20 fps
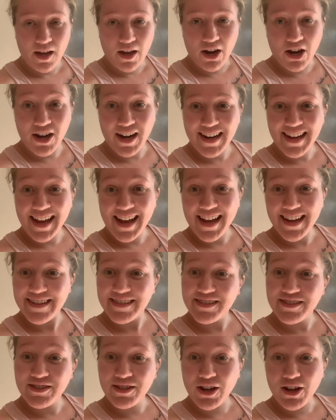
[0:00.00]
All right
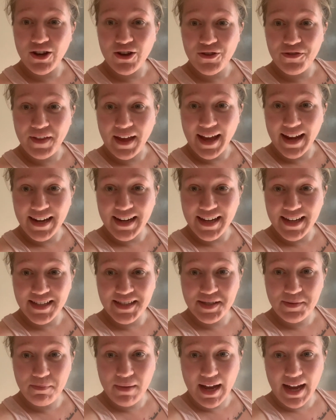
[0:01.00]
guys, so that
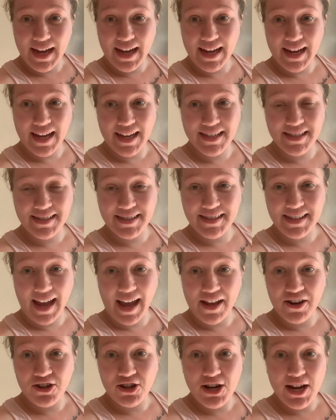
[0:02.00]
is my
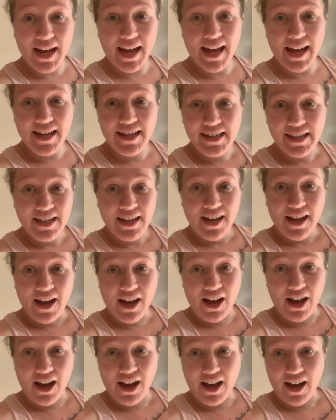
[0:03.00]
Saturday.
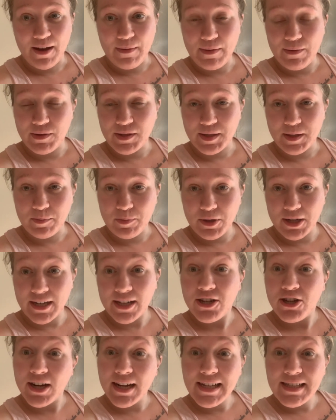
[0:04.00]
Um, it was a
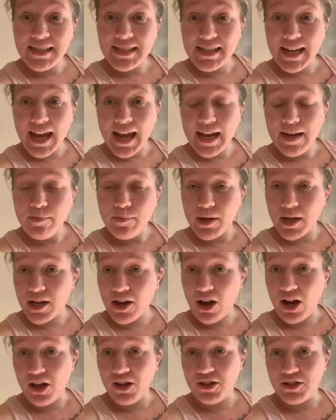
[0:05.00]
pretty crazy day,
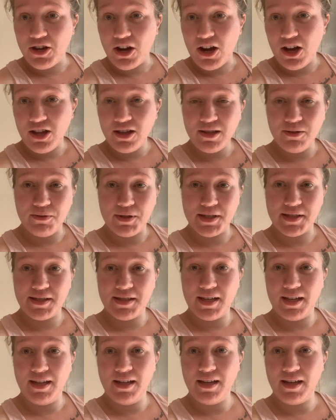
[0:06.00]
but all in all, it
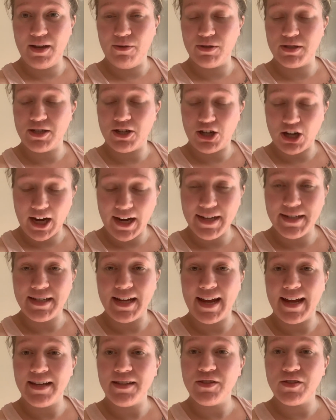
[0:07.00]
was it was a great
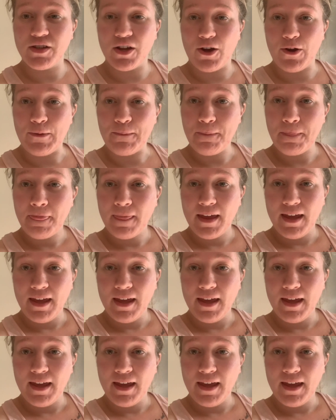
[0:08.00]
day. So